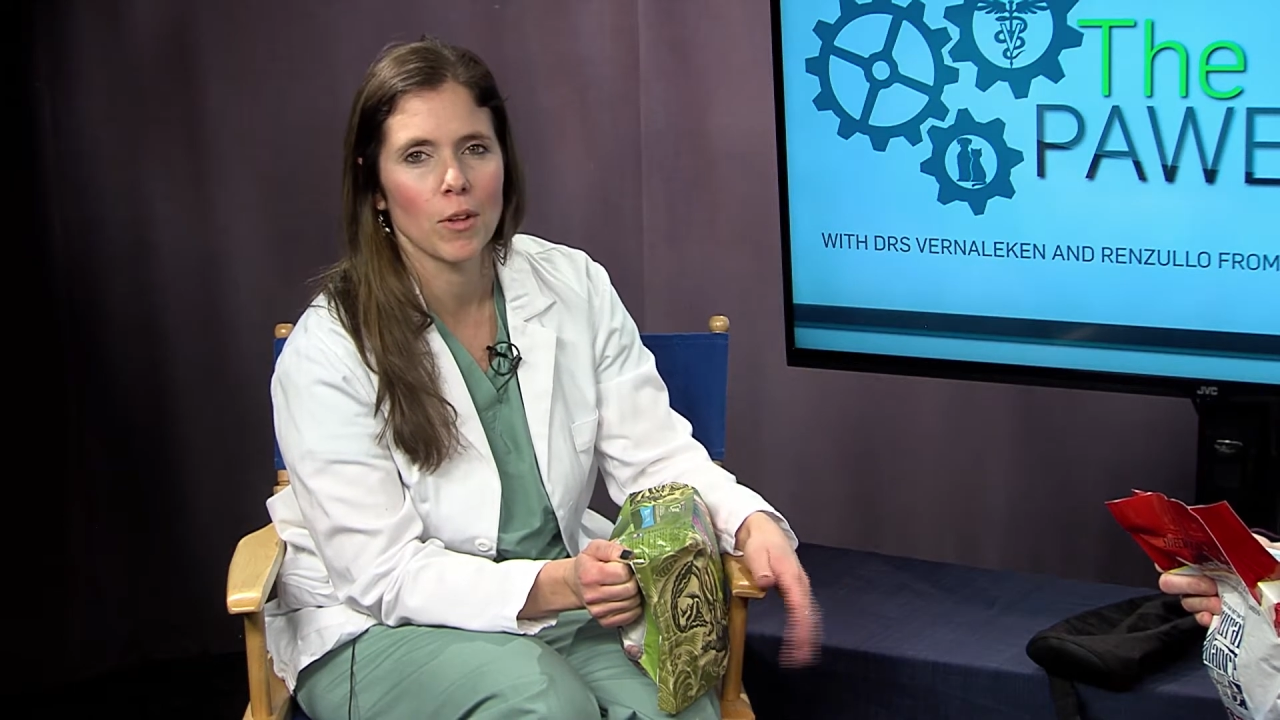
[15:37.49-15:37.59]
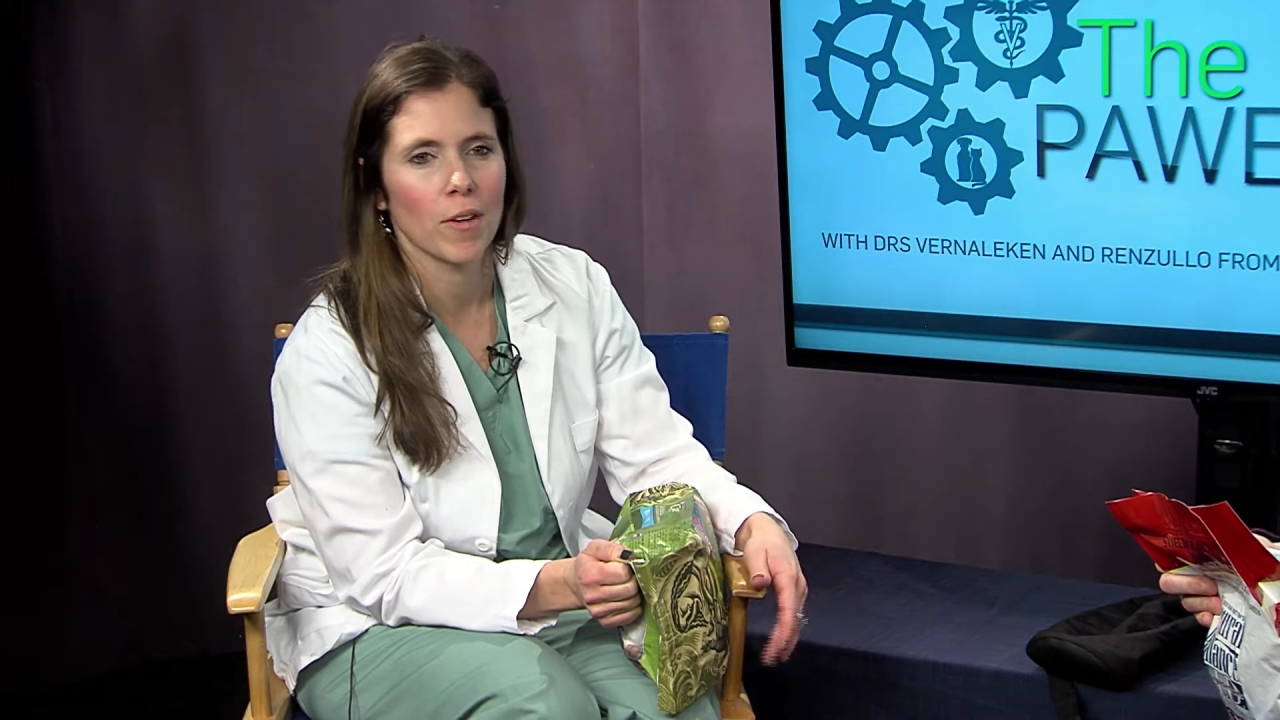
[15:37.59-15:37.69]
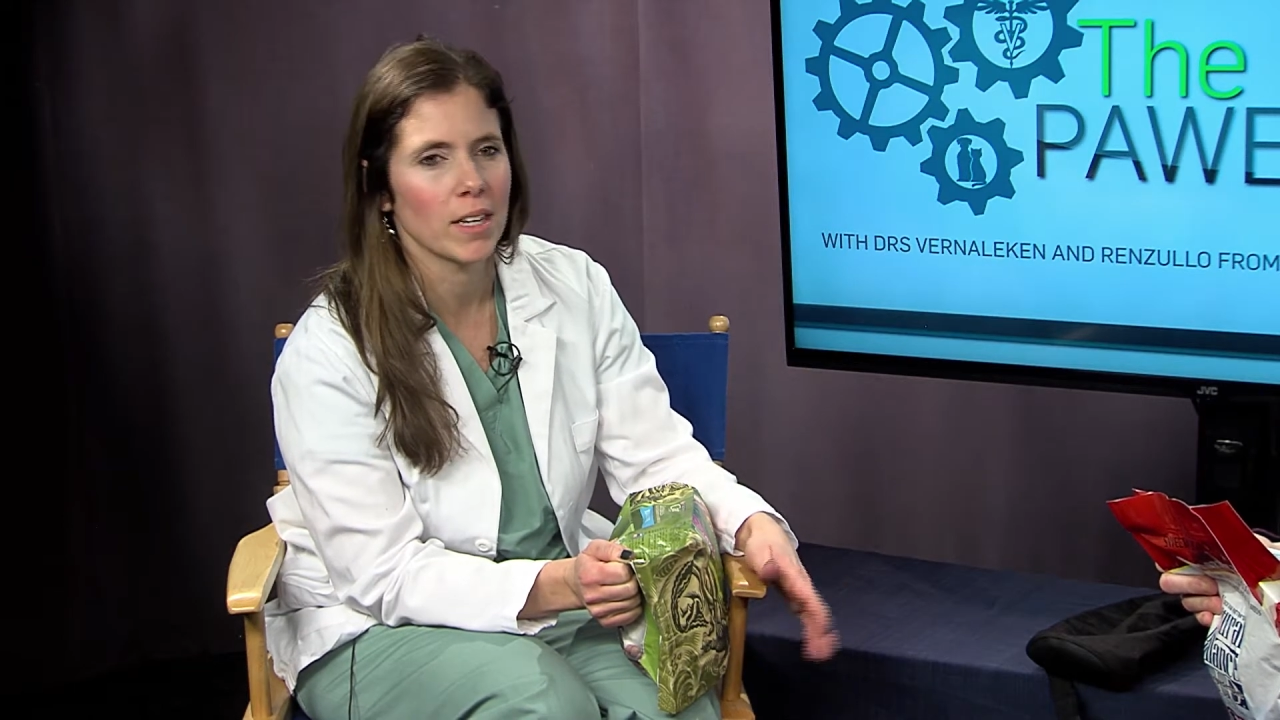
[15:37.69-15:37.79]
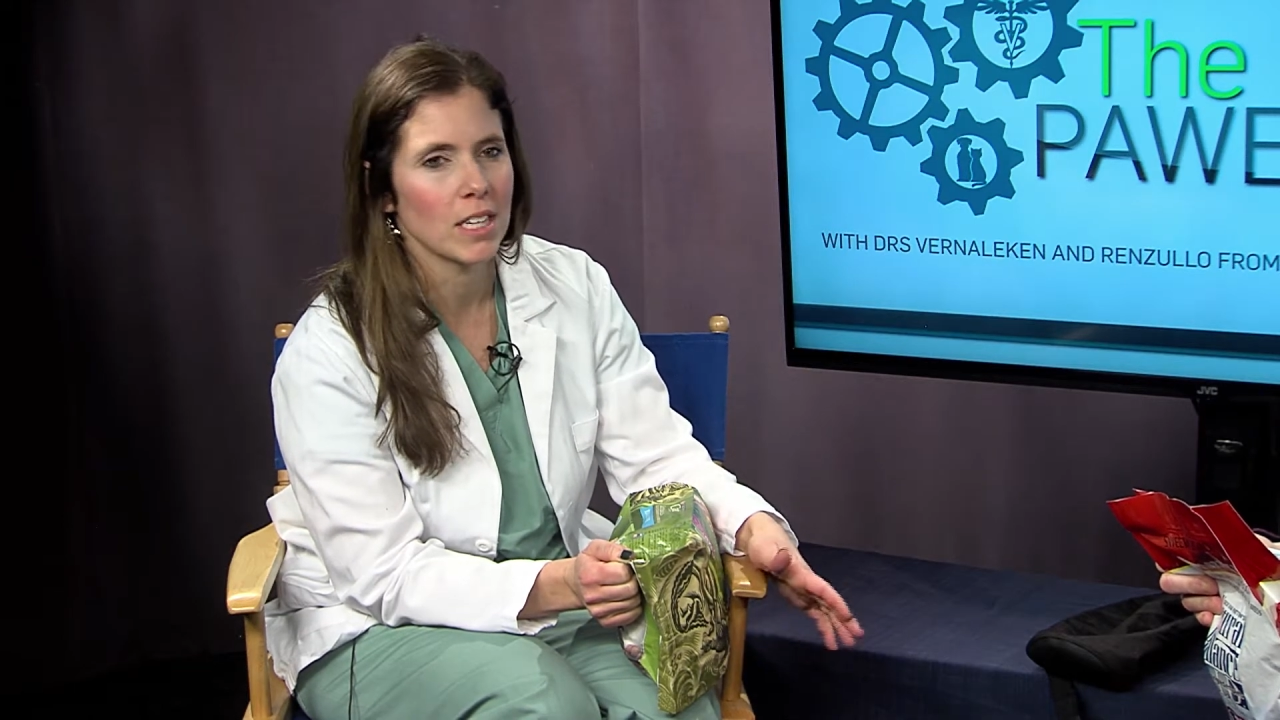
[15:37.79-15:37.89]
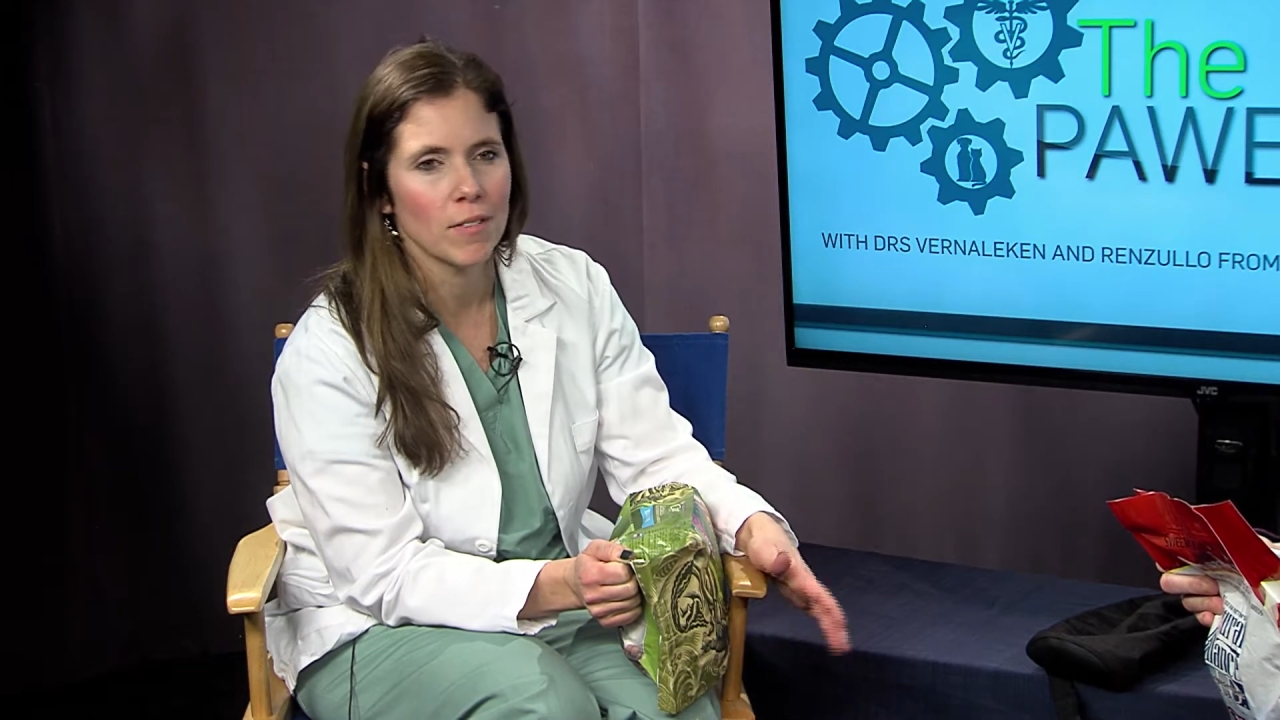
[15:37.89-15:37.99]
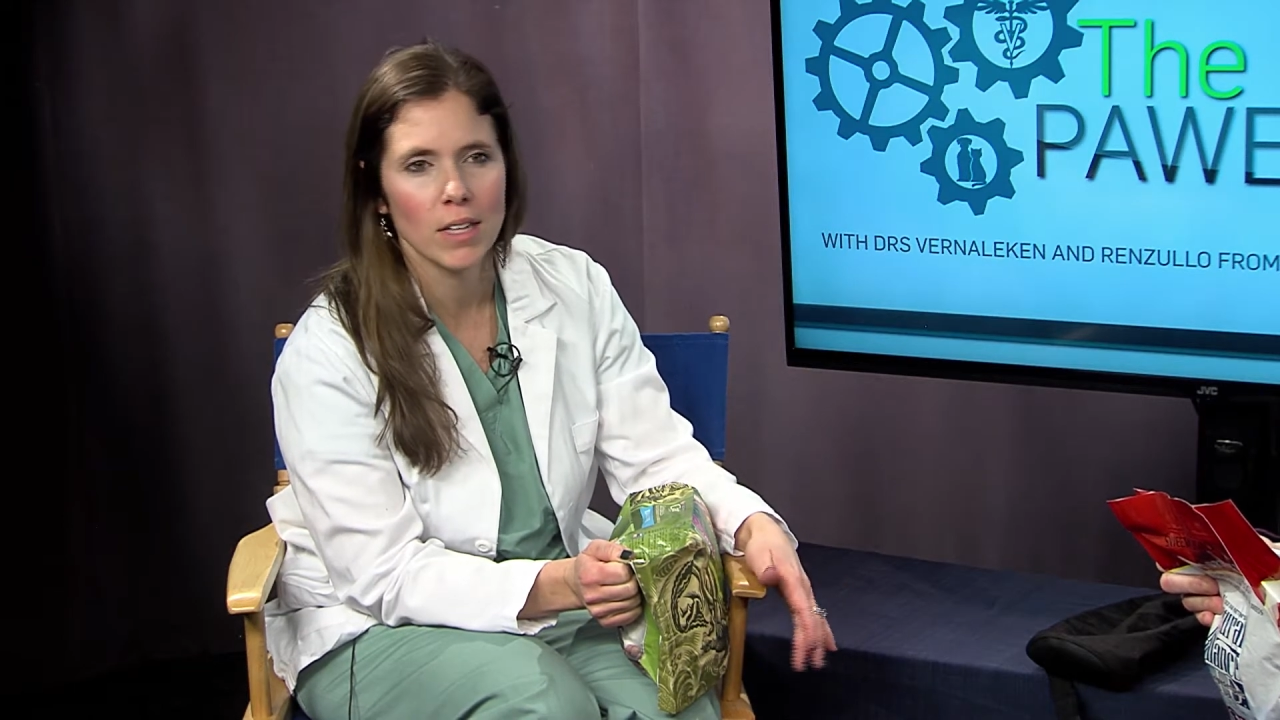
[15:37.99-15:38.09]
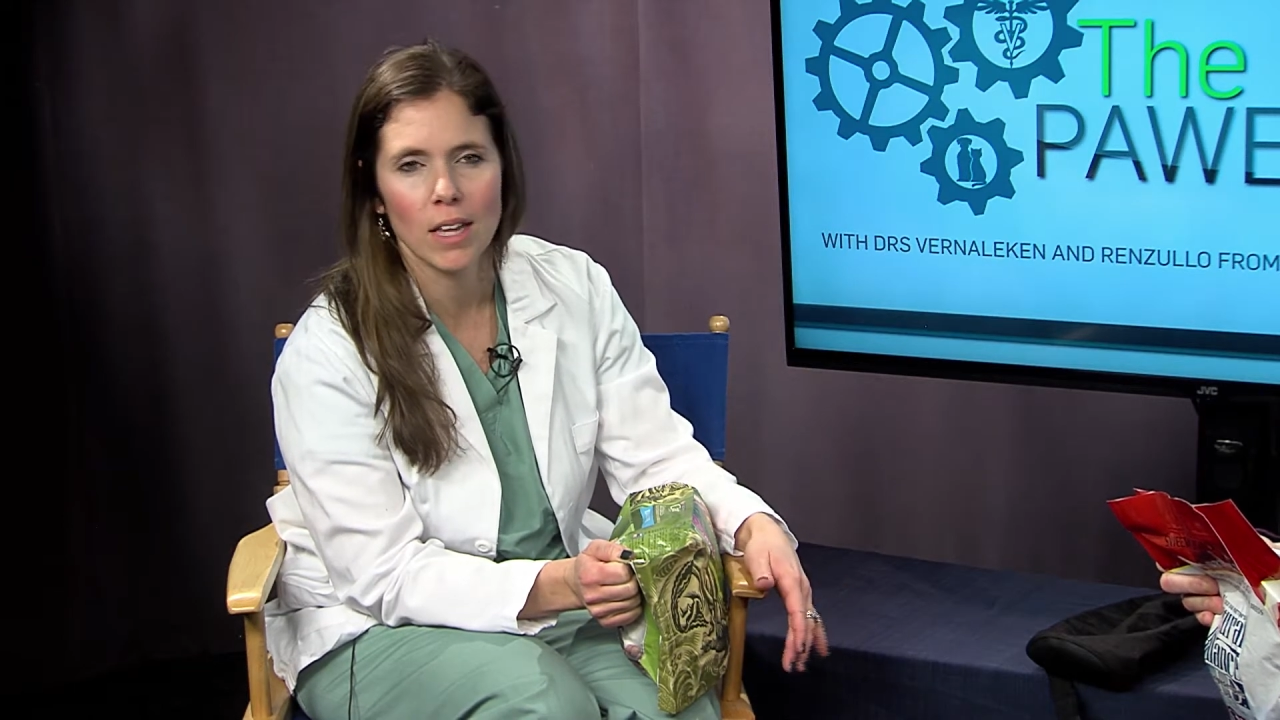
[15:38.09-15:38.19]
Their activity